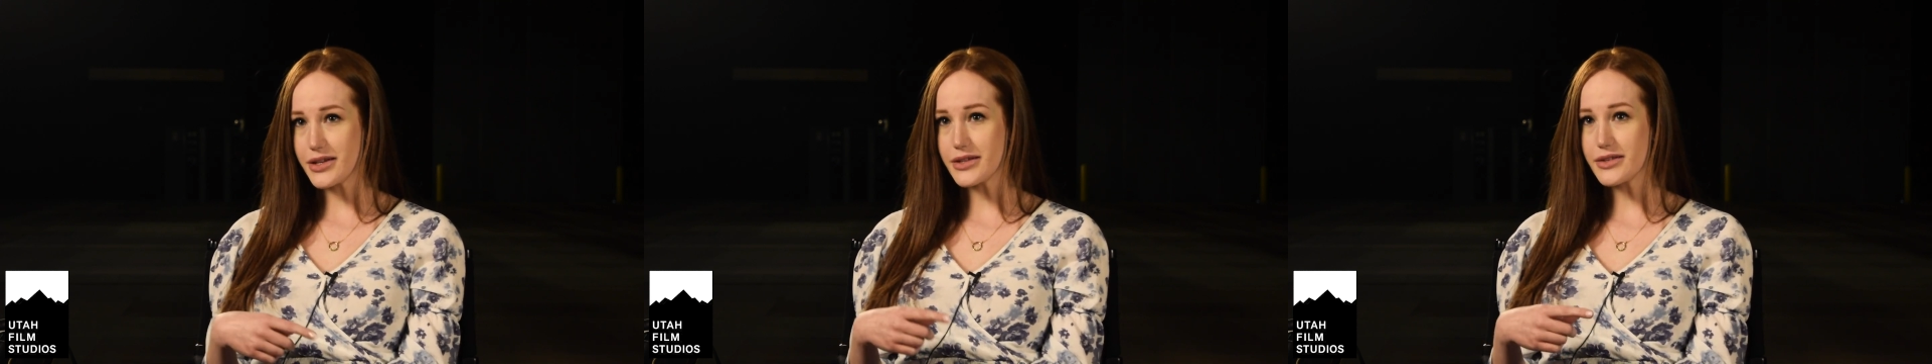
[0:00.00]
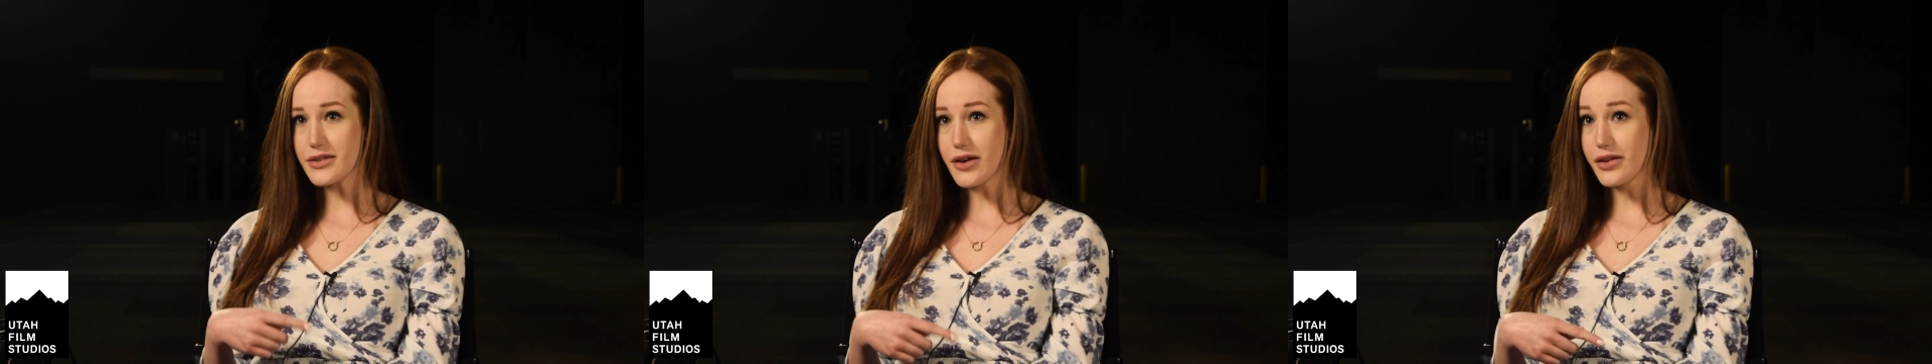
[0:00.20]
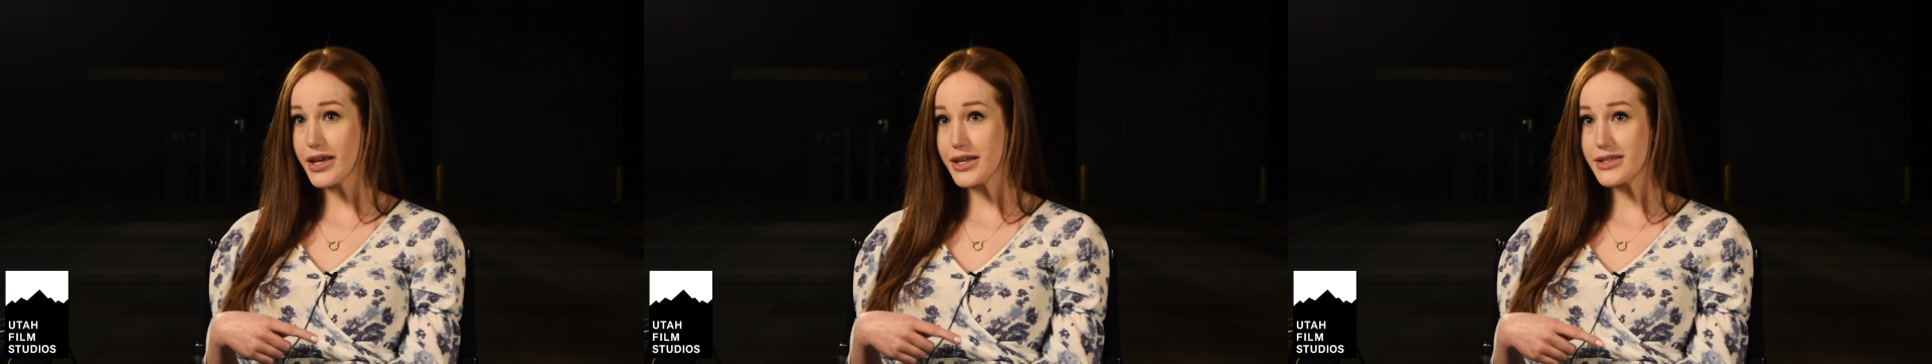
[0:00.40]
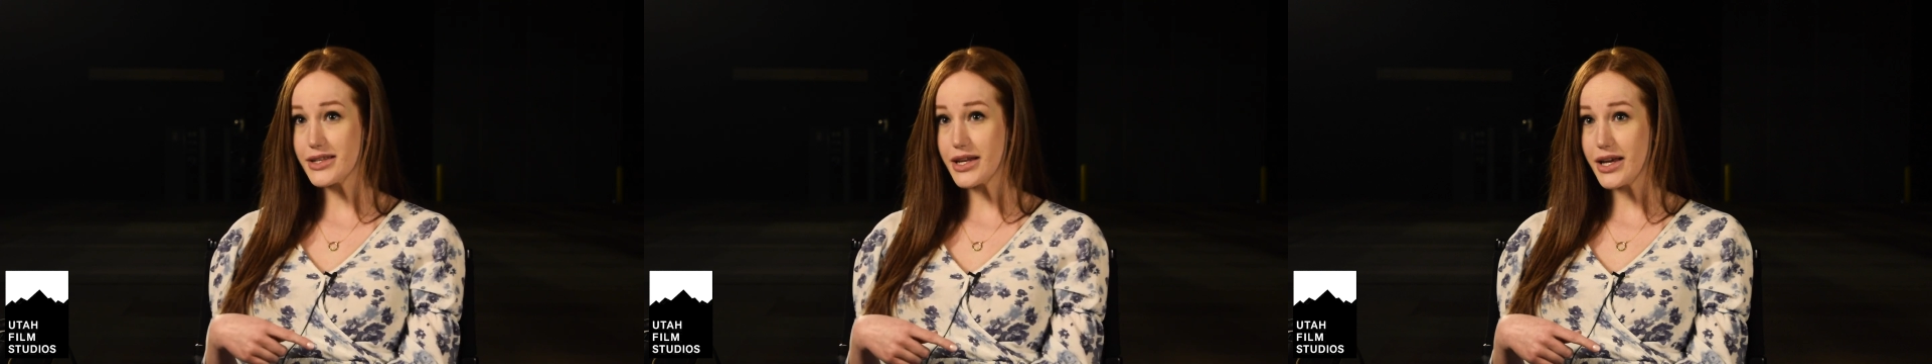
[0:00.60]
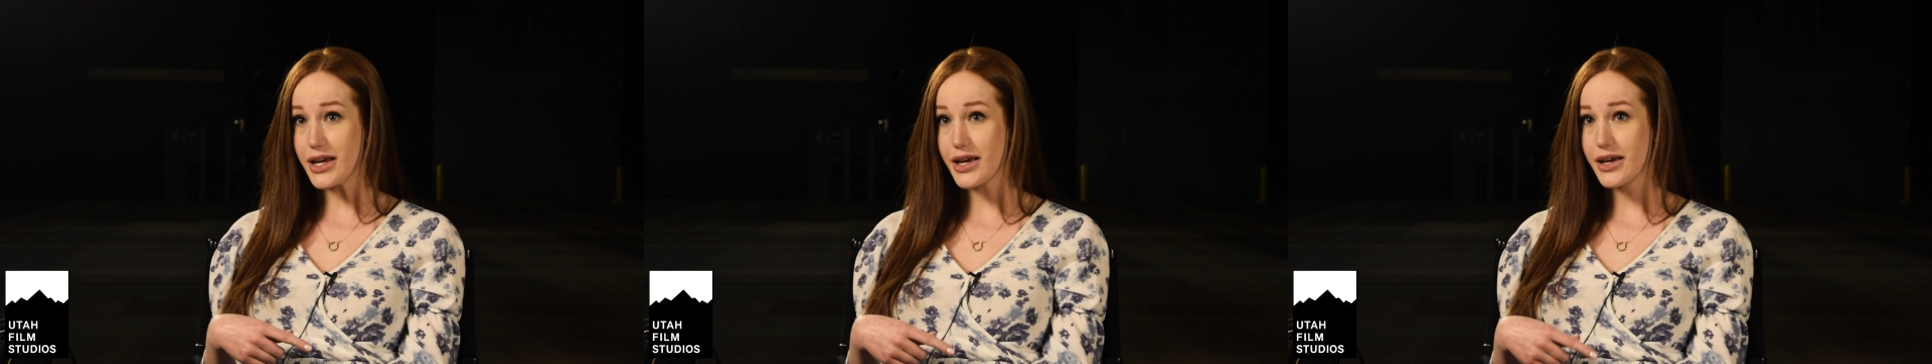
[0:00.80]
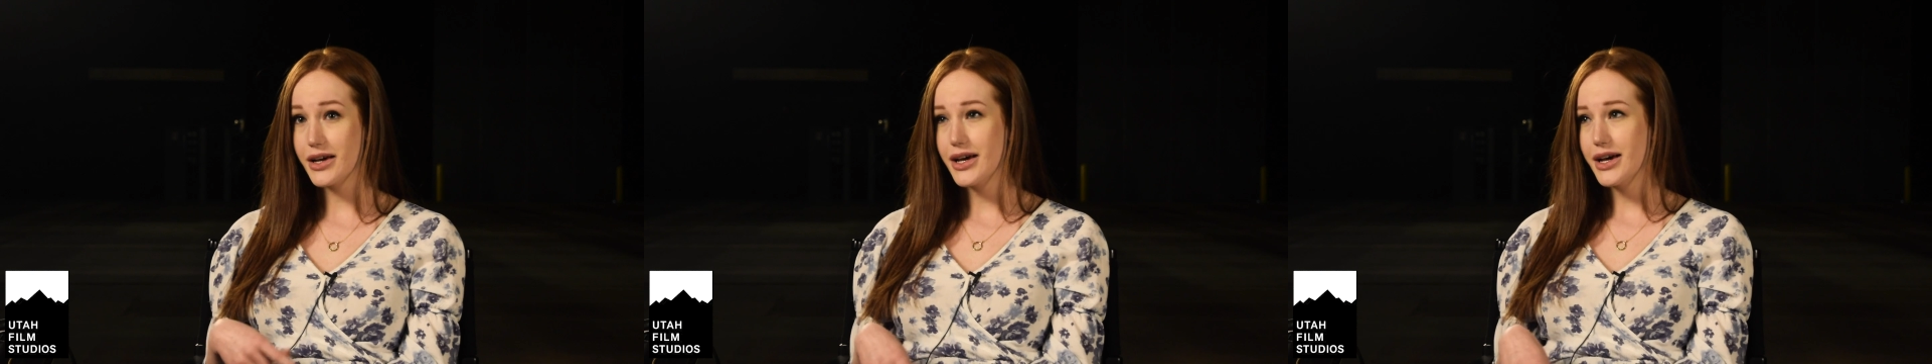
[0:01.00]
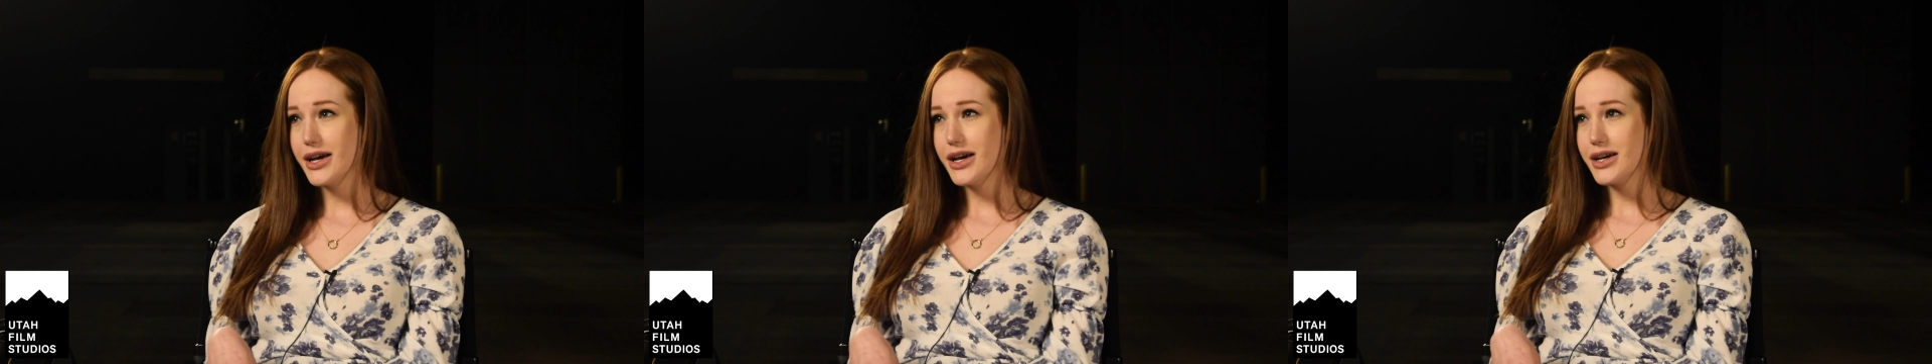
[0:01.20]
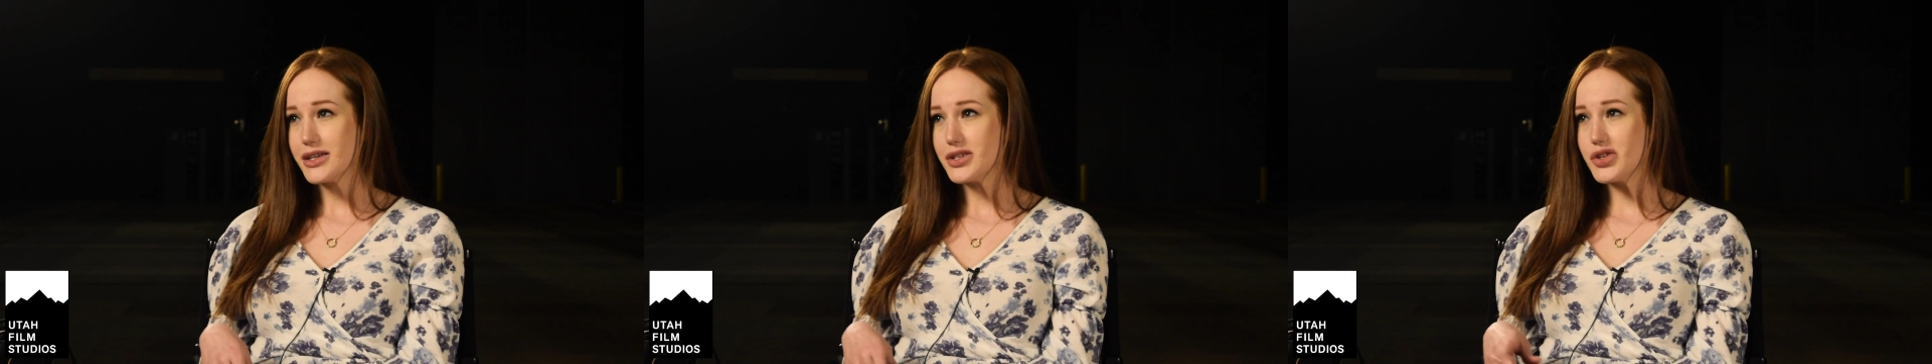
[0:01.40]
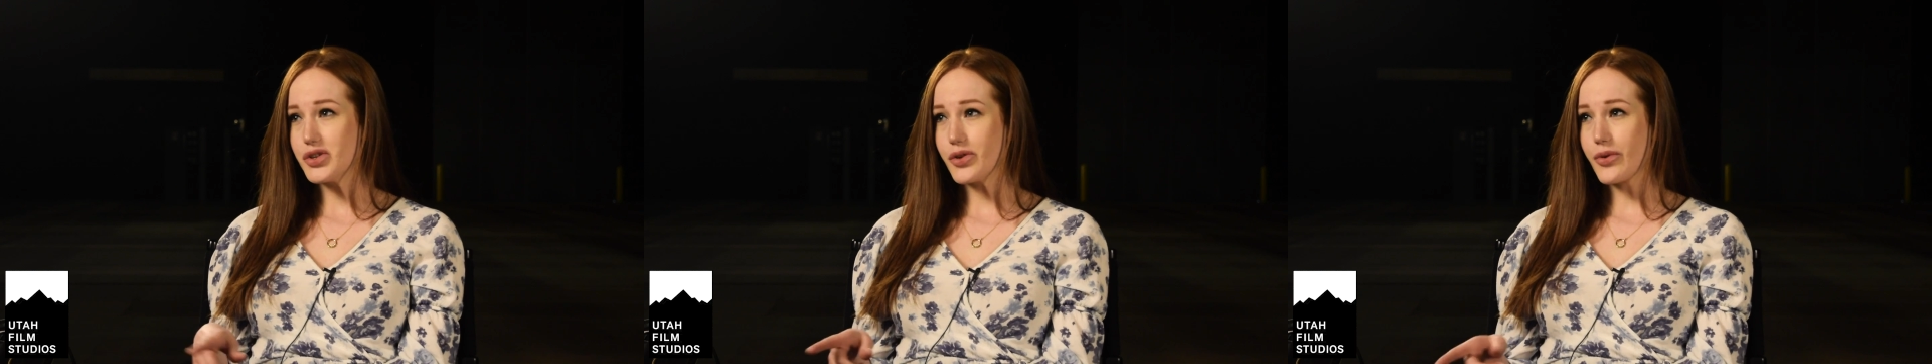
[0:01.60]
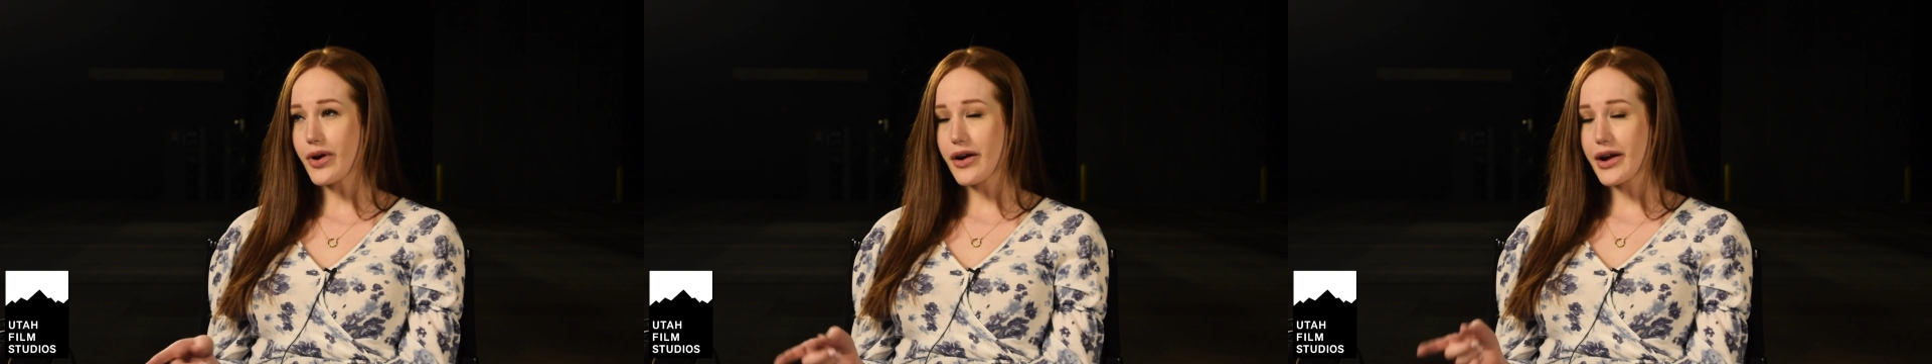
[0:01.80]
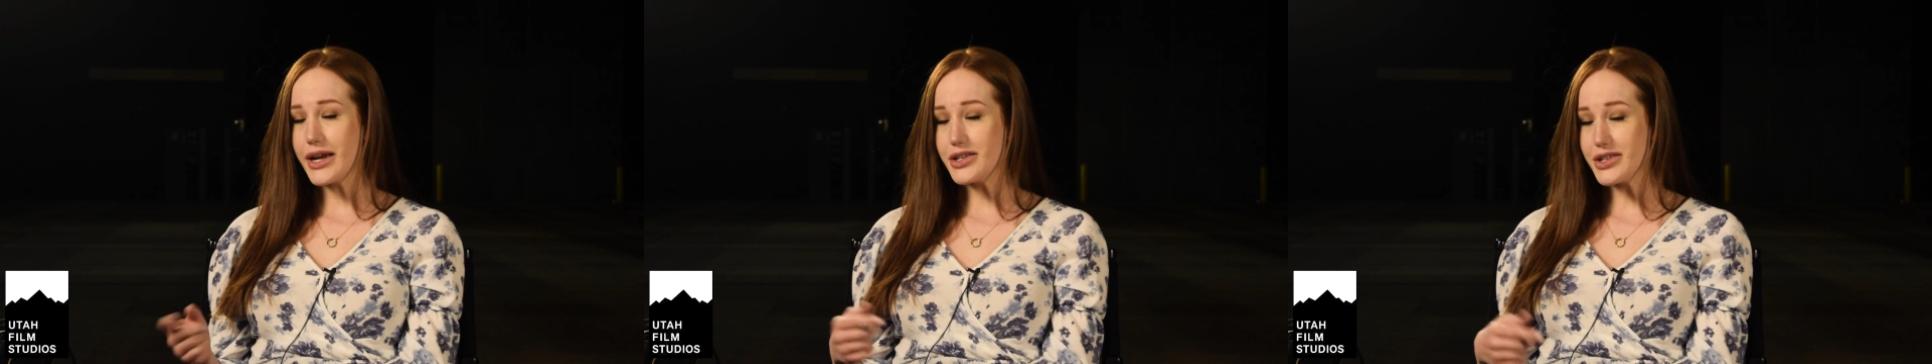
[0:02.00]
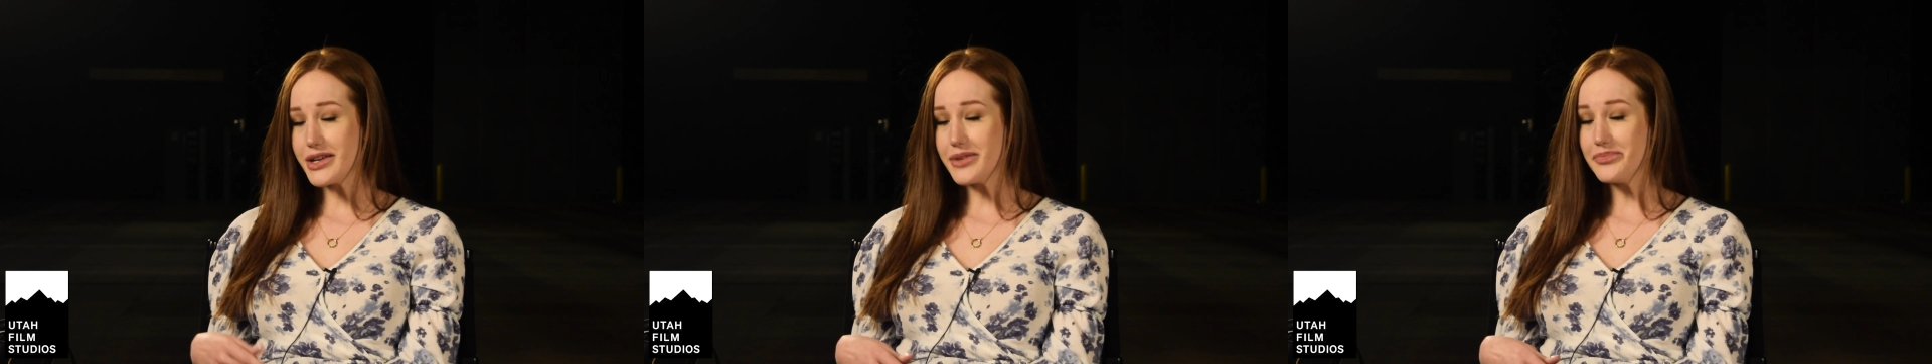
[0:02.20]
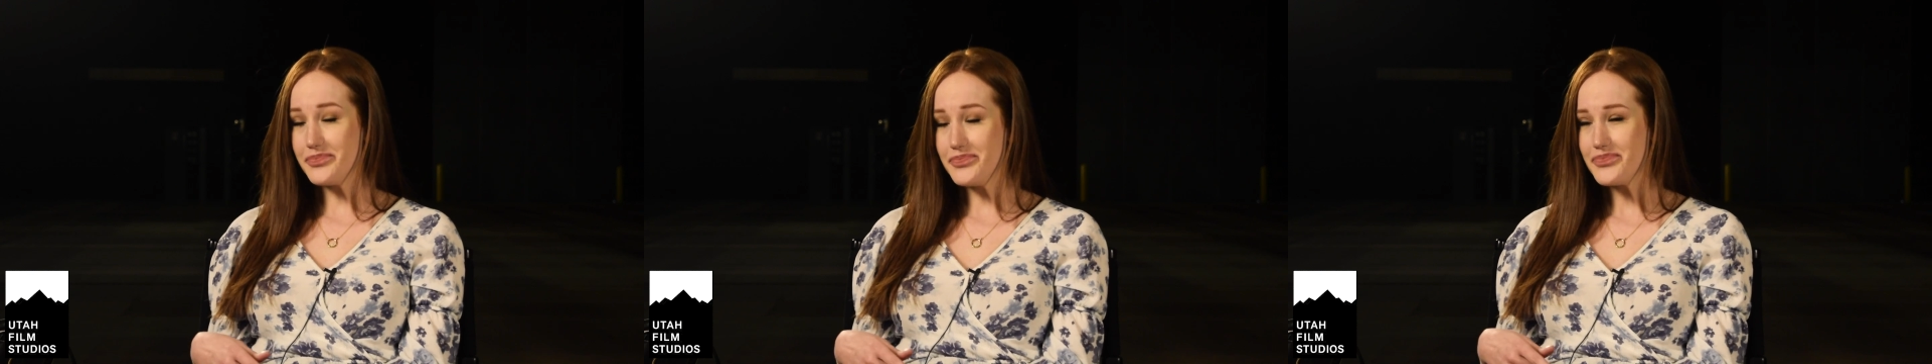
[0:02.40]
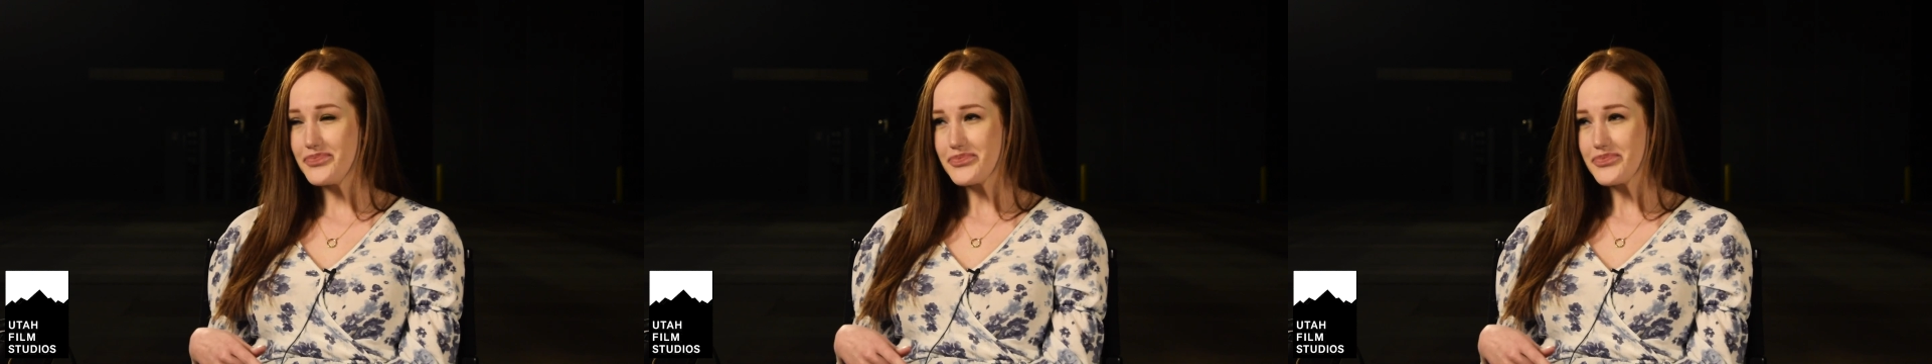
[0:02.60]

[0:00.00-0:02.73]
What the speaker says: to Salt Lake City to our agent.